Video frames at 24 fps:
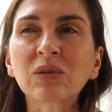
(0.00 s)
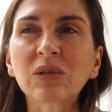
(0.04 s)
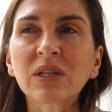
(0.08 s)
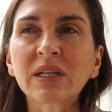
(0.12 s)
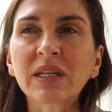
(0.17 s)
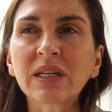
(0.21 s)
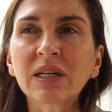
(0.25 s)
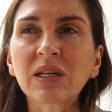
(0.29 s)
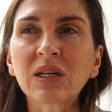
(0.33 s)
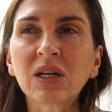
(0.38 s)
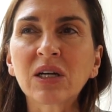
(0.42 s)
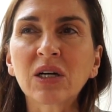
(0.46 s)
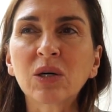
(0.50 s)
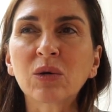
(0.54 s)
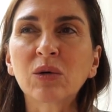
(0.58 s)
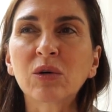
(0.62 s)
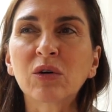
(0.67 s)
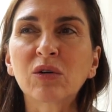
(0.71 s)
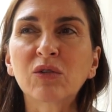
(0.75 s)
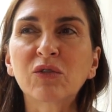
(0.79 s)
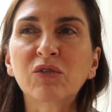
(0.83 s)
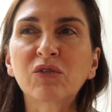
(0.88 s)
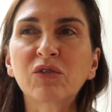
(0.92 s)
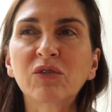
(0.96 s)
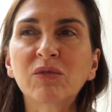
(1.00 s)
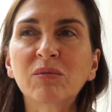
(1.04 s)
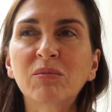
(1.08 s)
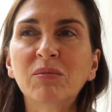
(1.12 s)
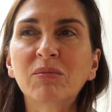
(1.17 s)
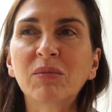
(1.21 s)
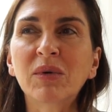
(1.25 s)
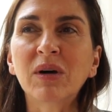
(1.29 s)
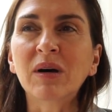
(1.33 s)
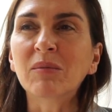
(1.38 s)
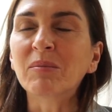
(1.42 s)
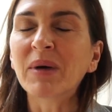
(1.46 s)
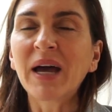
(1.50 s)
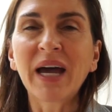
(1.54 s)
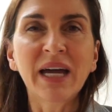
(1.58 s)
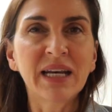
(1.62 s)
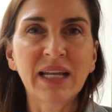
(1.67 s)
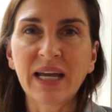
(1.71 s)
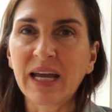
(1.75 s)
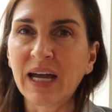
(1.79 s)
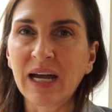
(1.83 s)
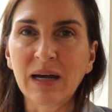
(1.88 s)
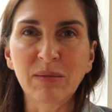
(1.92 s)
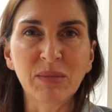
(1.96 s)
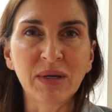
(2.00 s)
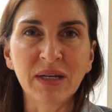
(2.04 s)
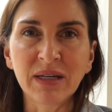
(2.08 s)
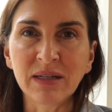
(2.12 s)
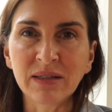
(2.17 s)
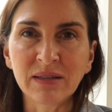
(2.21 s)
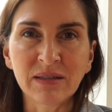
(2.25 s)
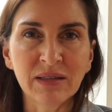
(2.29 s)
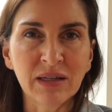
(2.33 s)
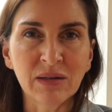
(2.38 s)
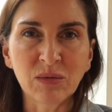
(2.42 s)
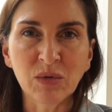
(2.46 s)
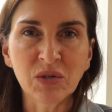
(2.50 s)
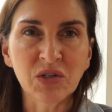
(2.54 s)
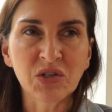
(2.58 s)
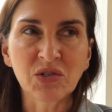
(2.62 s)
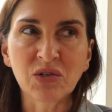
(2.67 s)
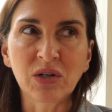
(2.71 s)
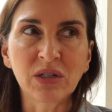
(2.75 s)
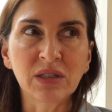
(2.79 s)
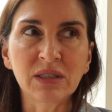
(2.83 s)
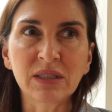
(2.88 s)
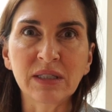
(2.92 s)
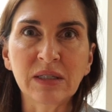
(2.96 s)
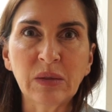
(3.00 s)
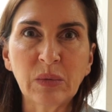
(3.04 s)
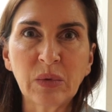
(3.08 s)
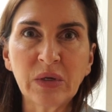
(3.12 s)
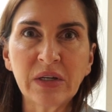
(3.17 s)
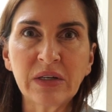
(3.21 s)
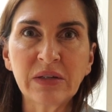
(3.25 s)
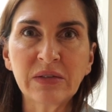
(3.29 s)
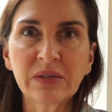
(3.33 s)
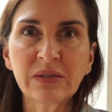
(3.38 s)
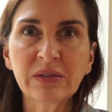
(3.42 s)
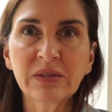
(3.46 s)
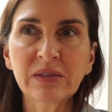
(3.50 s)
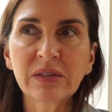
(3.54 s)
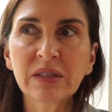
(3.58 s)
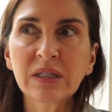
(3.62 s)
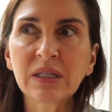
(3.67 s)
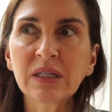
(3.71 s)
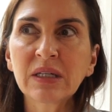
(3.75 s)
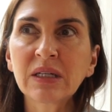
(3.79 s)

letting go of a bad habit that we're struggling with.